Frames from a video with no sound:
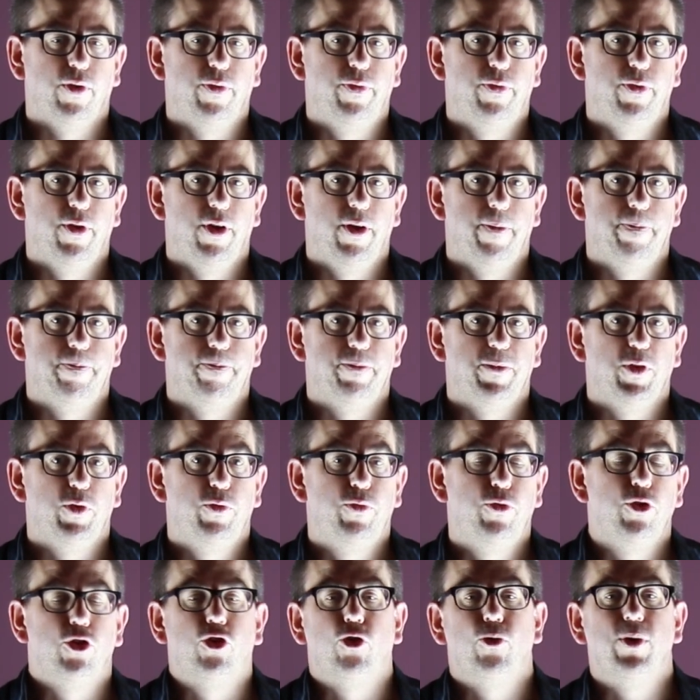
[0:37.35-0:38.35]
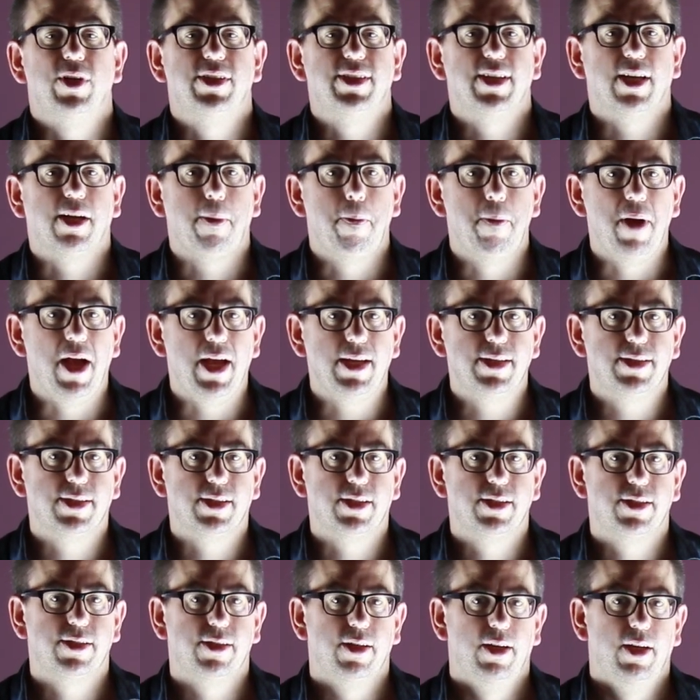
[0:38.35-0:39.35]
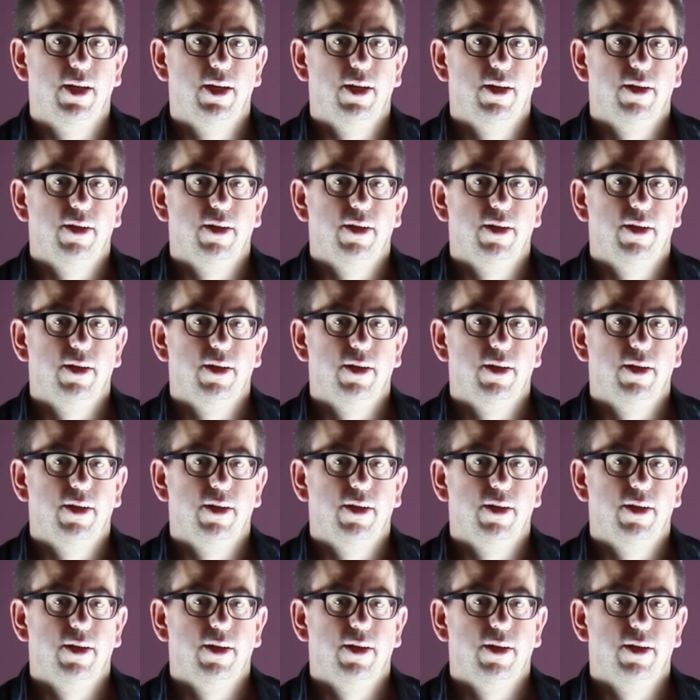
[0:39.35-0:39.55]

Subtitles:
of futuristic masks.